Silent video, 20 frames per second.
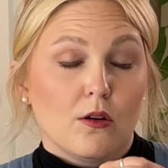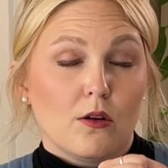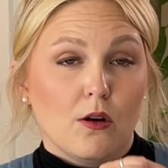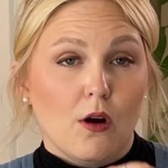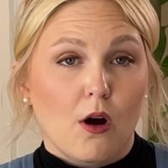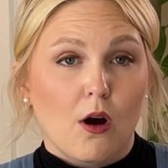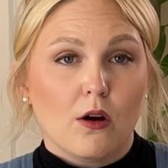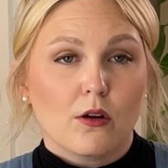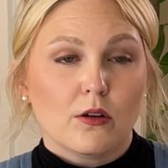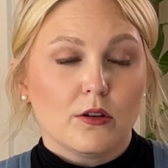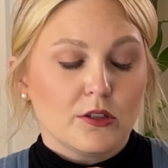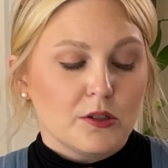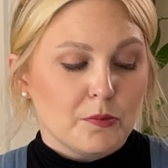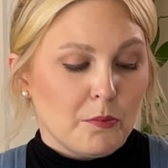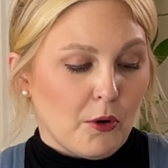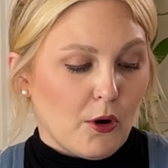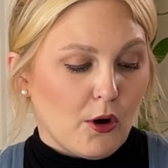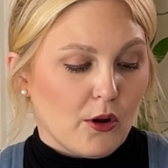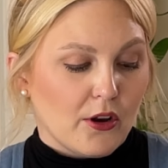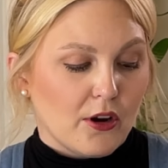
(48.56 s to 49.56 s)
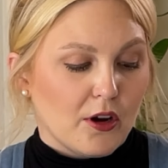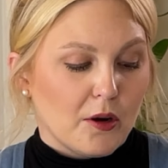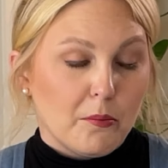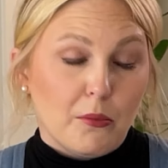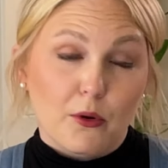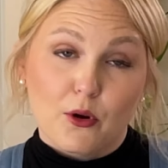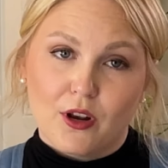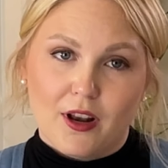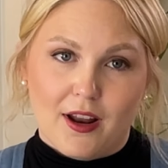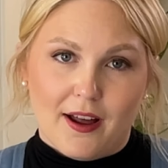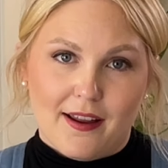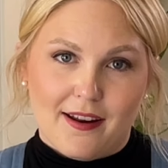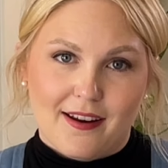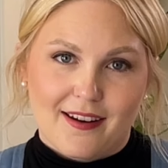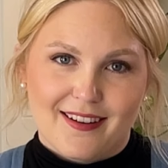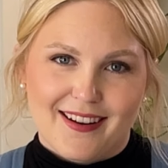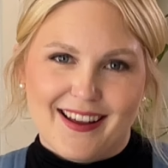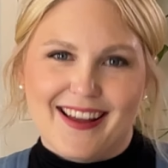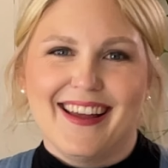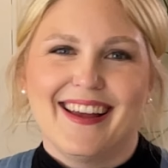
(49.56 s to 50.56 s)
KARDEMUMMABULLAR.
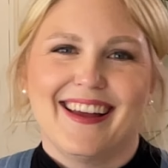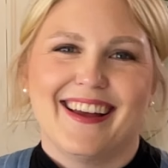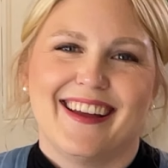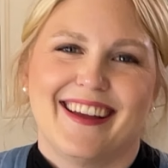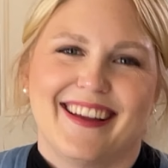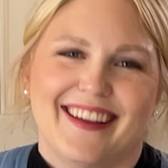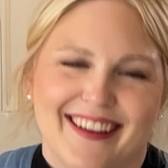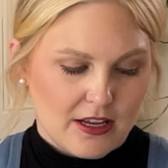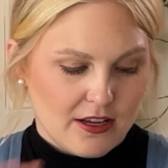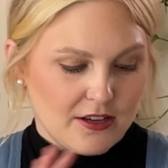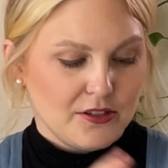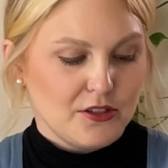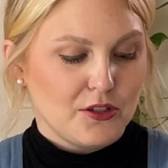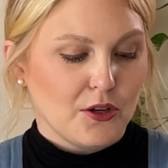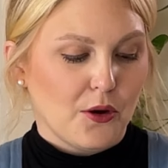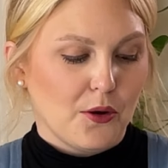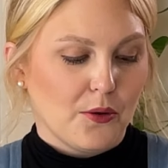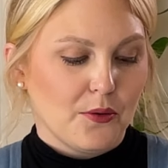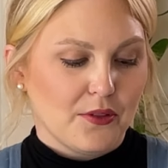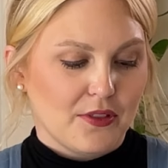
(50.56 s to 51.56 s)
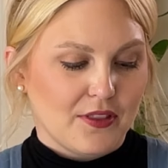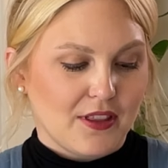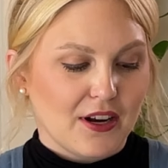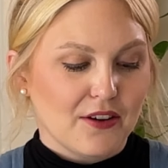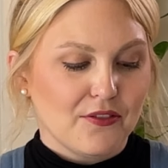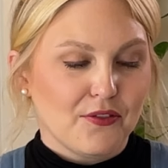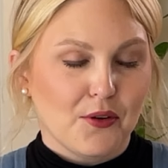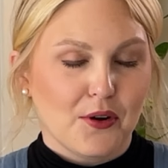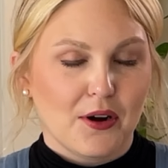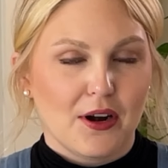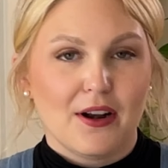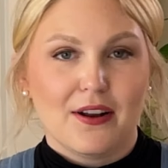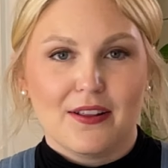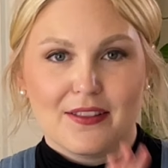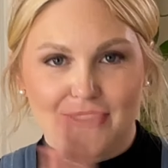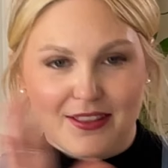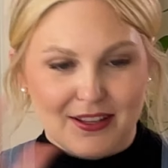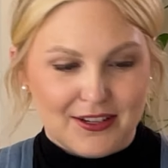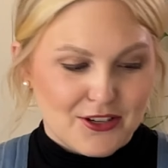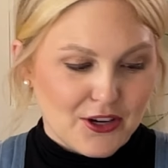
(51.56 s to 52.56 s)
So therefore,
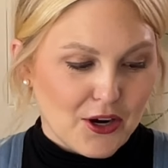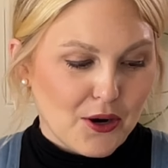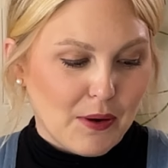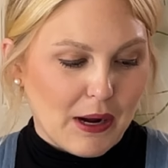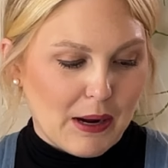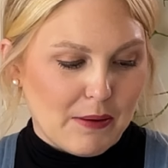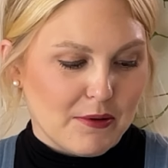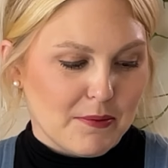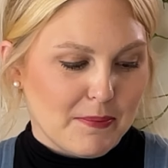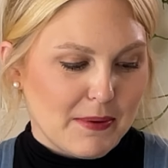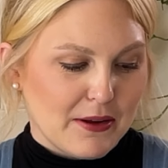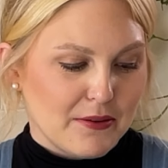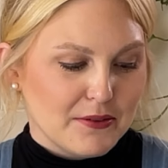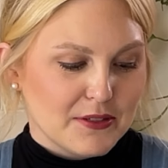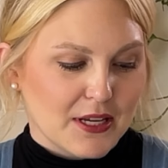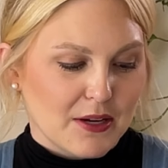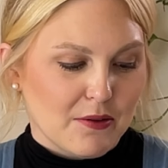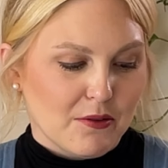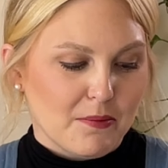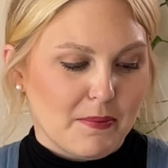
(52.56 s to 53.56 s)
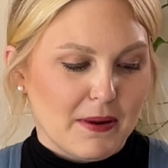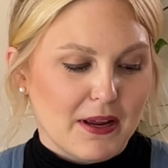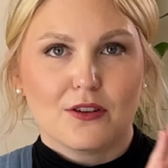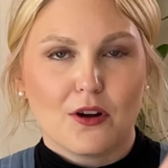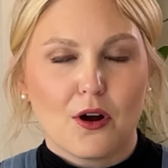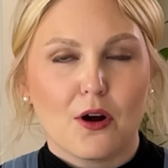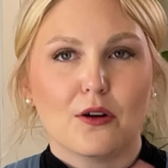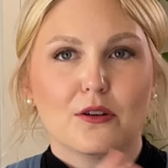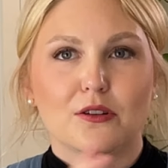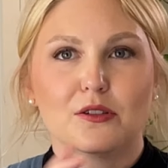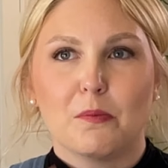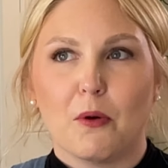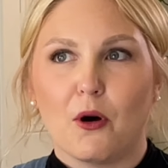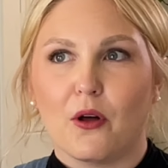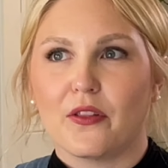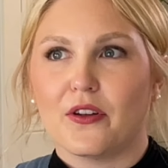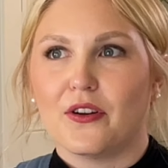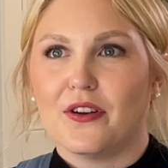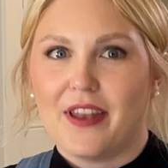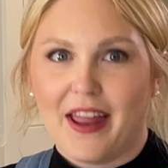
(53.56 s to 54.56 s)
the dough I would be using would be
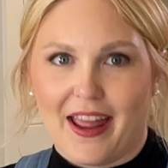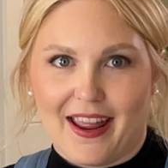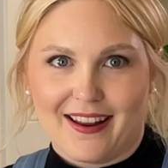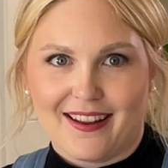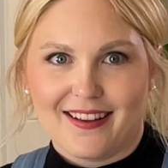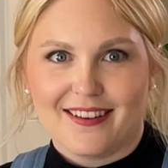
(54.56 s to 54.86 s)
karlsbaderdeg.